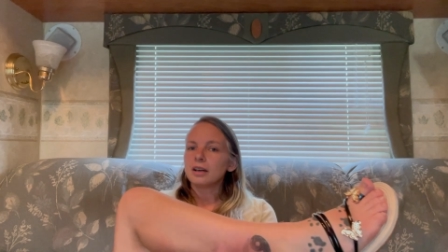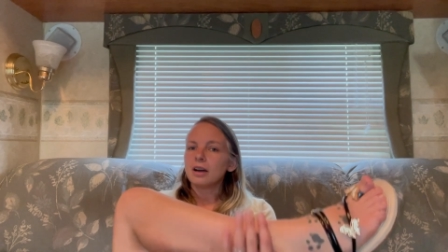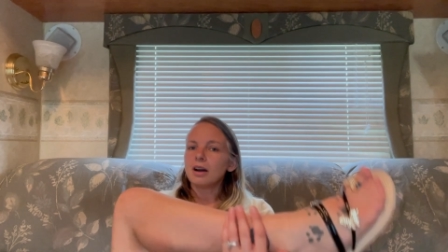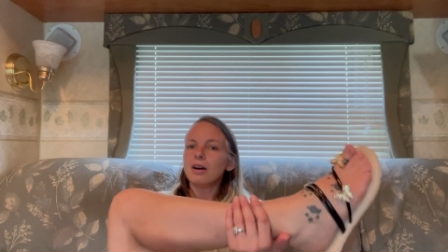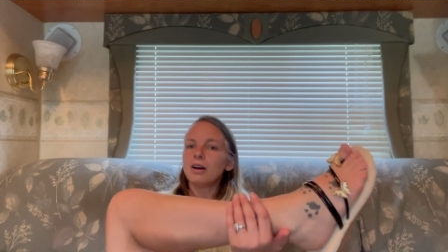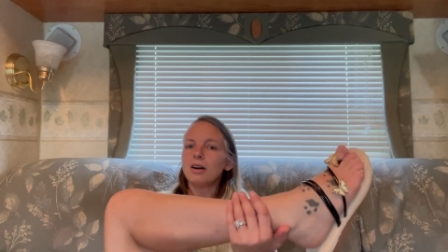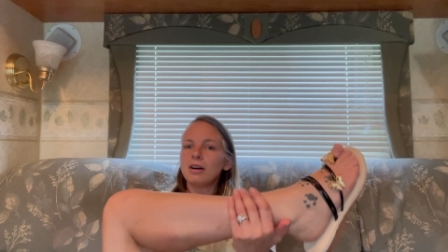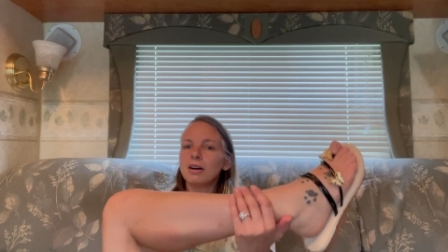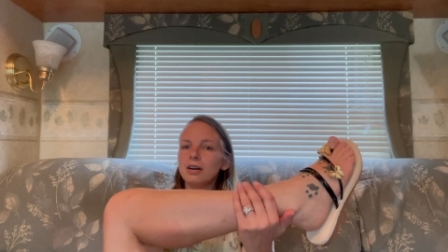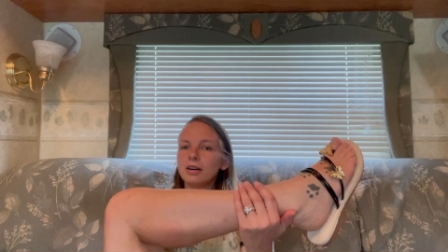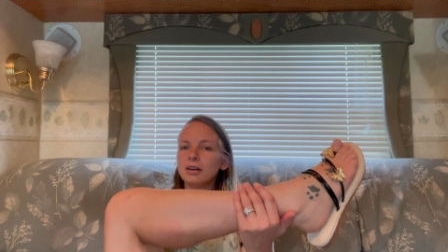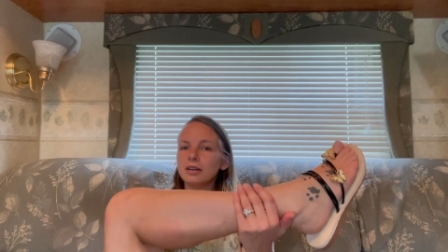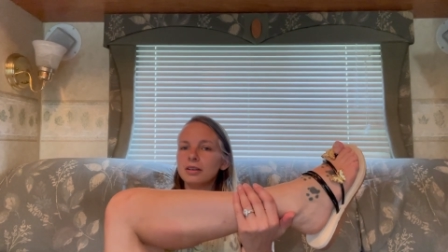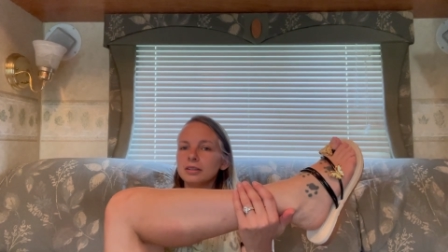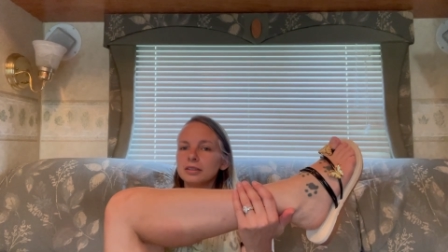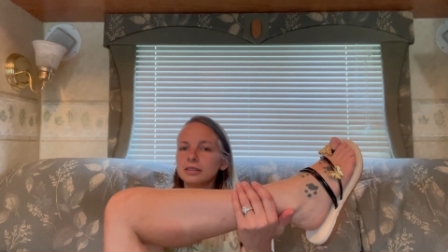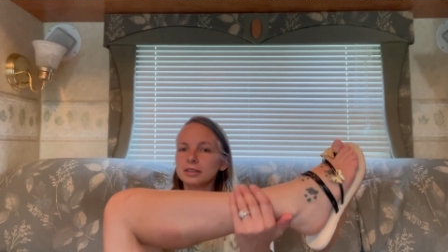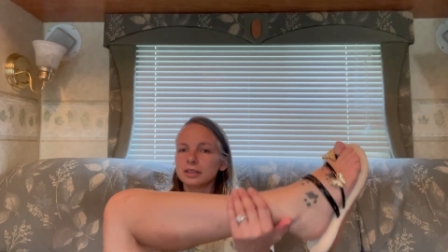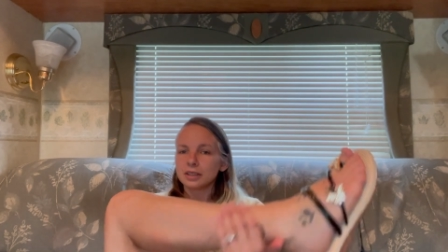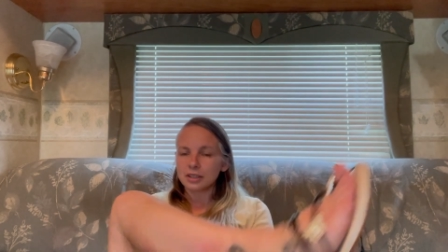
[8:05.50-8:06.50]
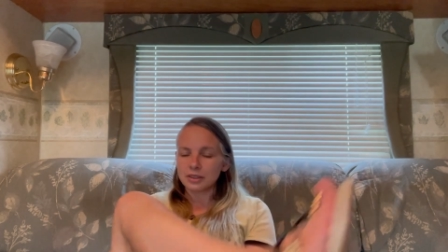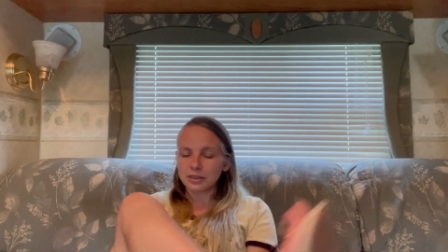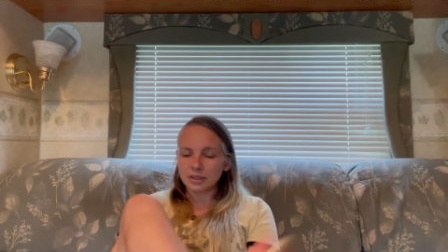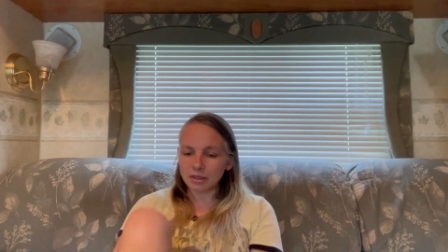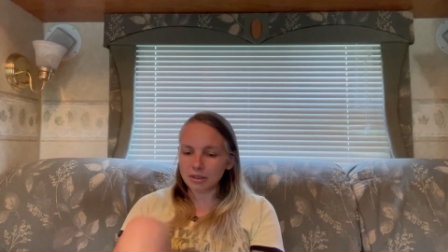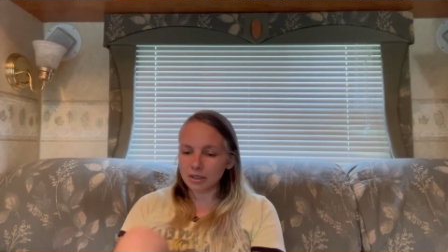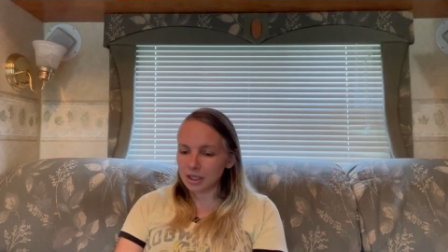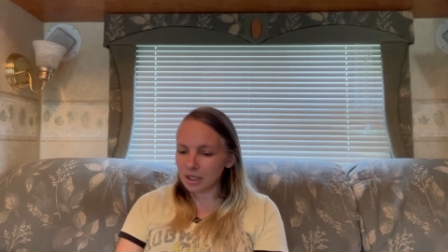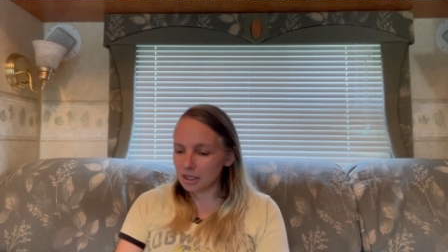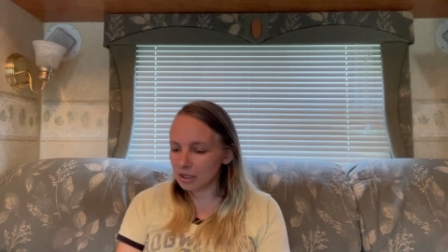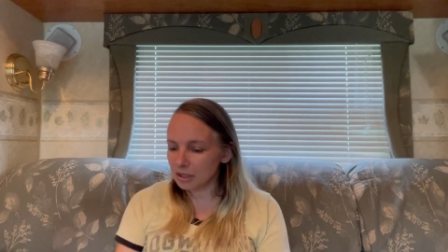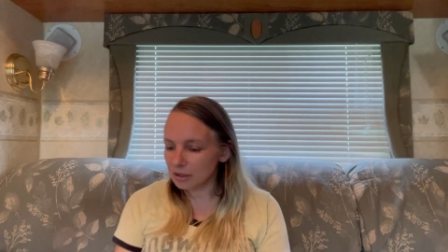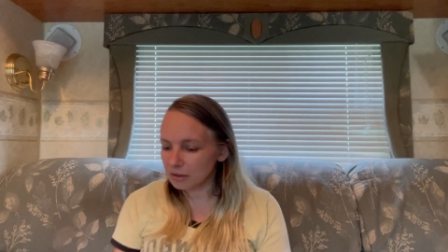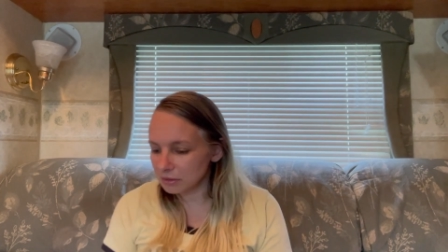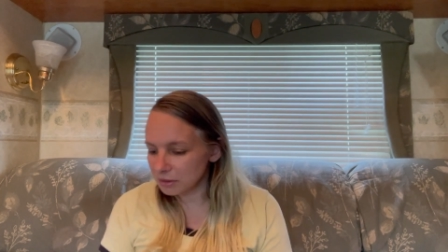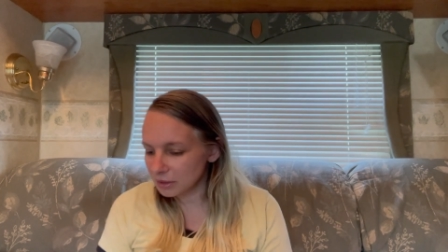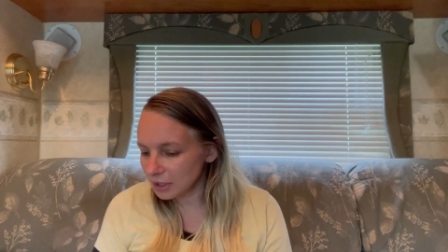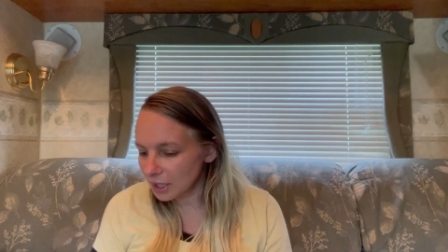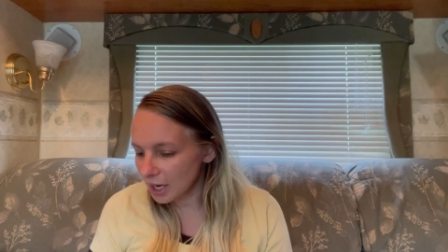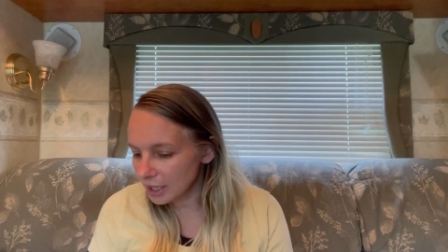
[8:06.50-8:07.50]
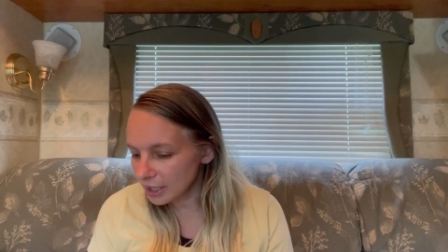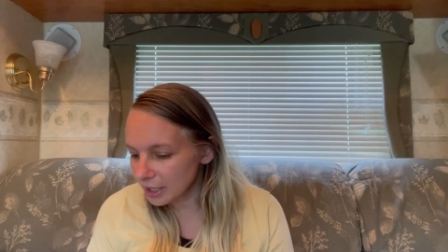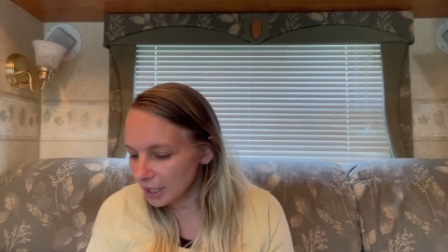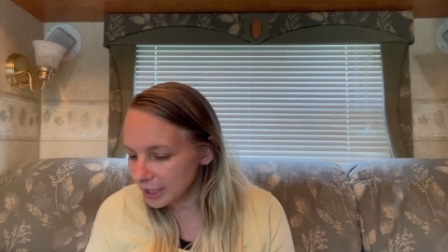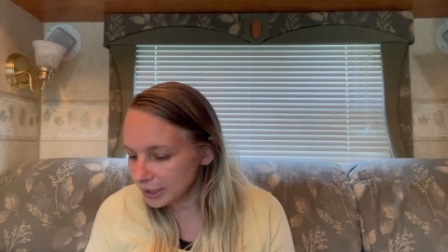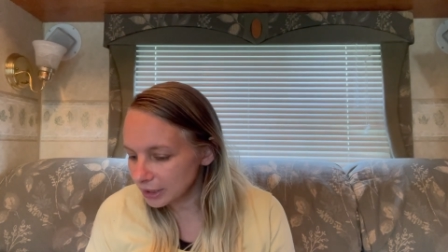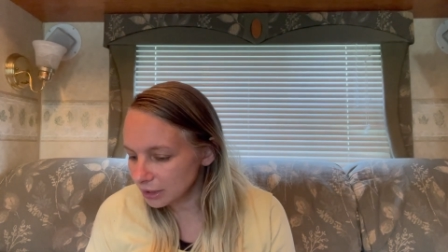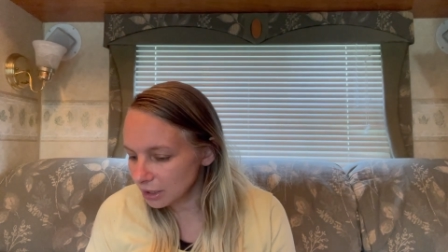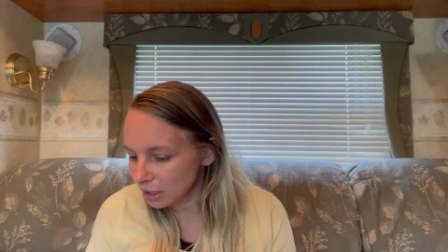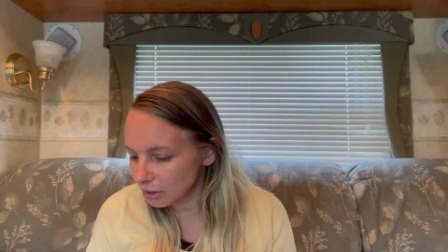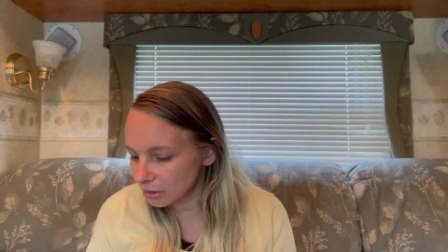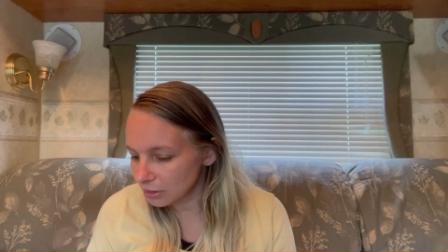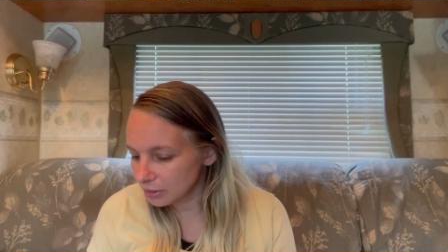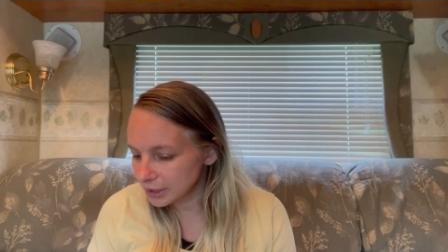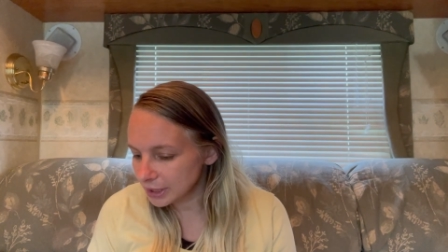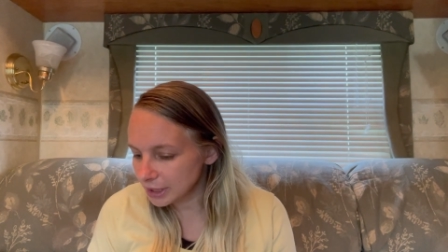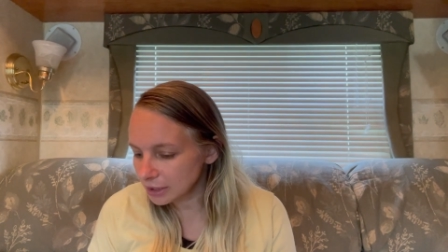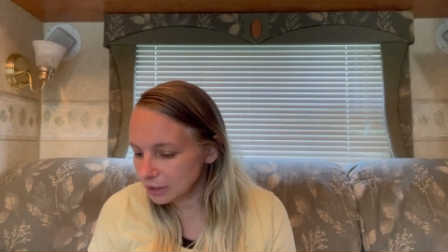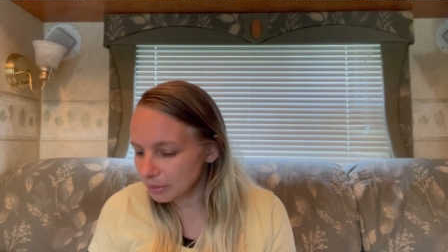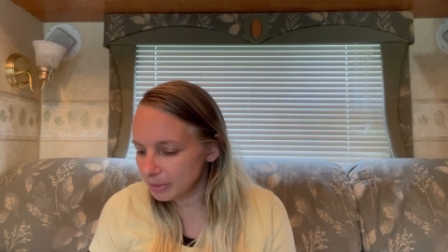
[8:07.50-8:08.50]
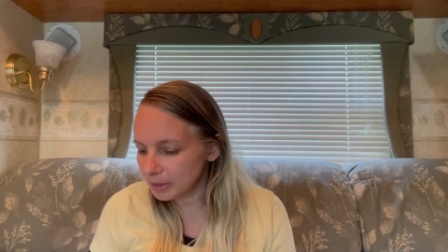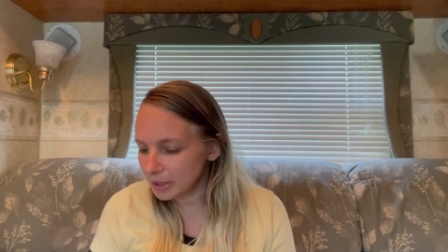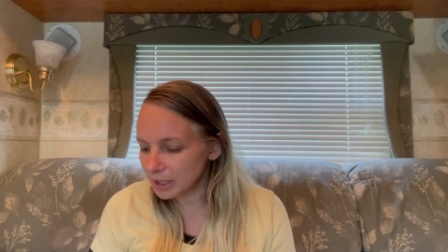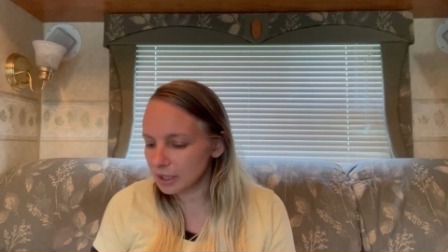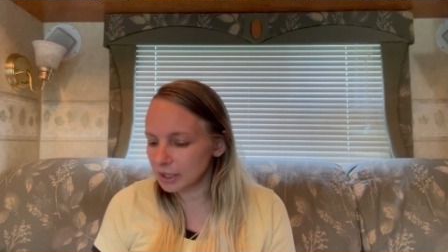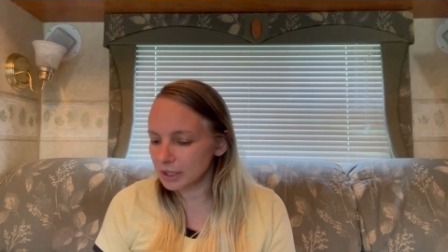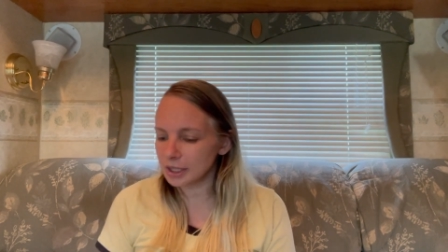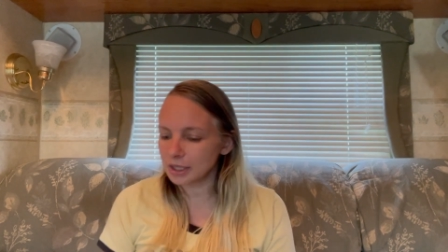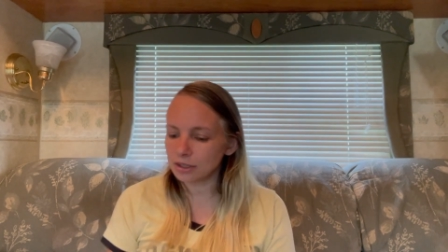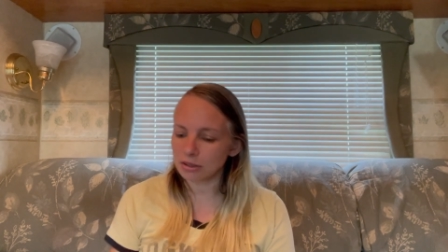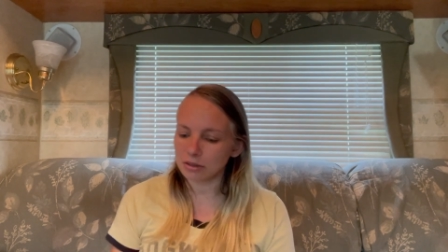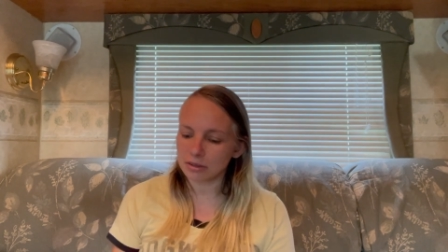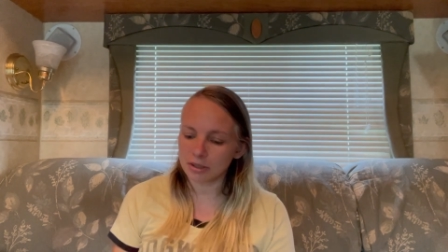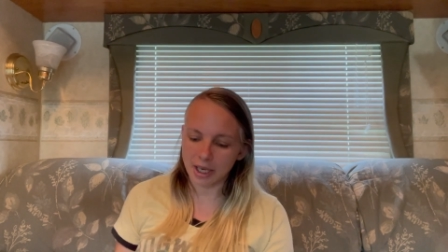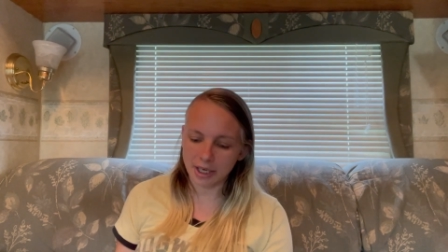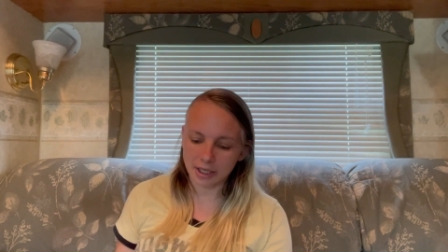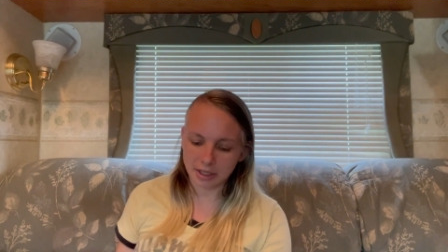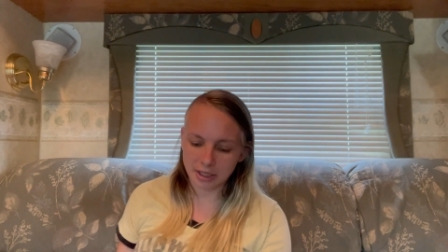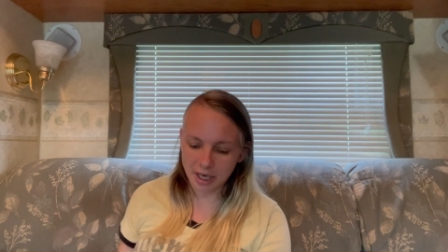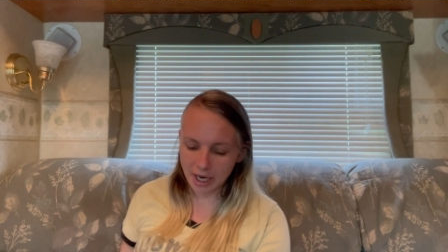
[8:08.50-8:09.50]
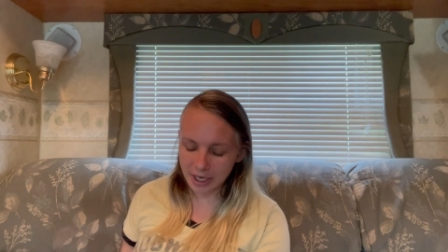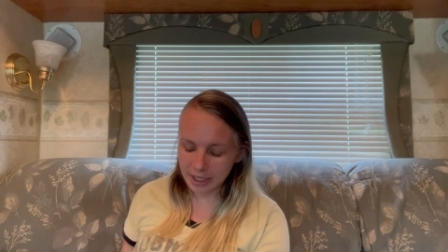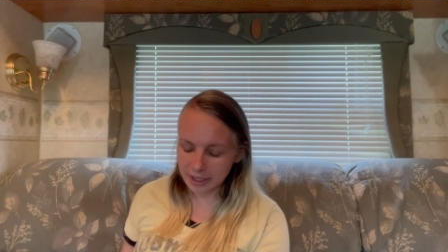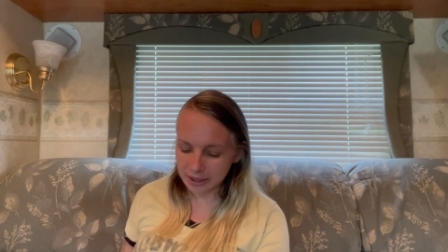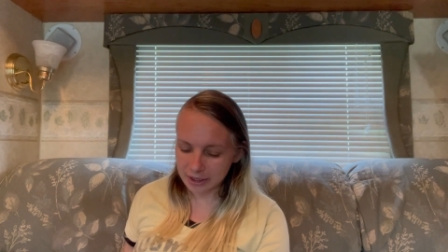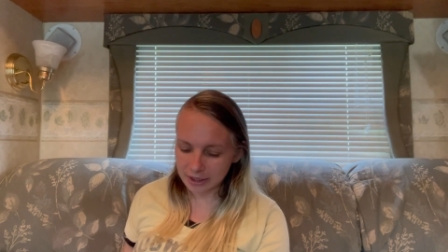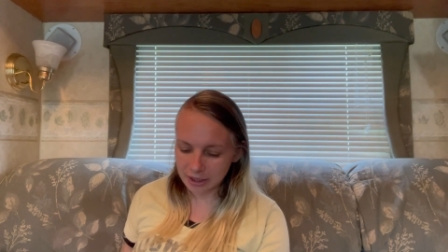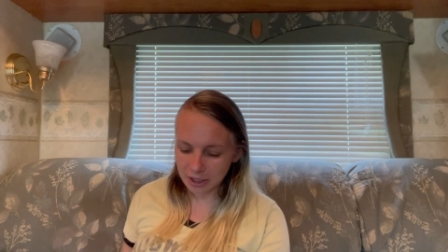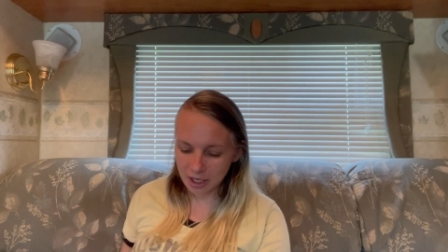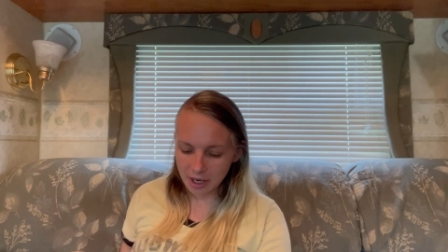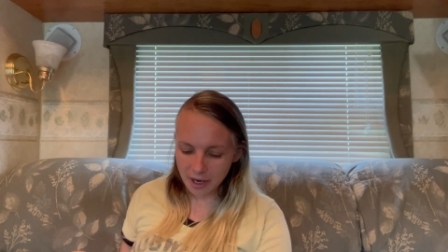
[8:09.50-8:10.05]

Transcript: Aw, they're cute. I like those. These will be, these are like nice,